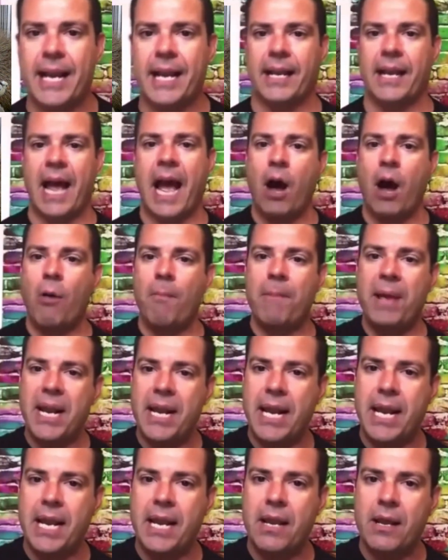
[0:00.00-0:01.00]
how
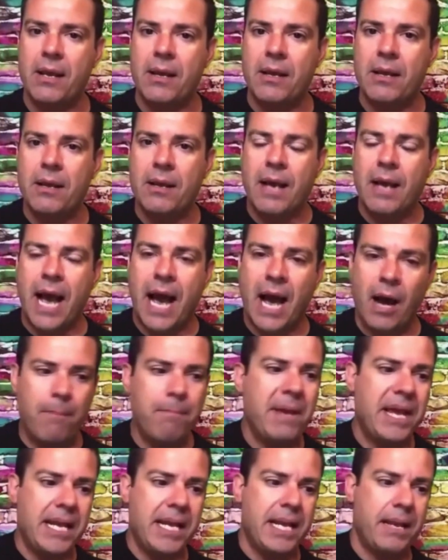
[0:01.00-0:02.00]

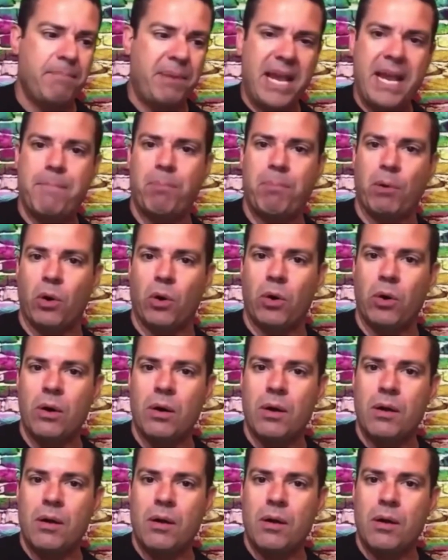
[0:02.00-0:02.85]
many people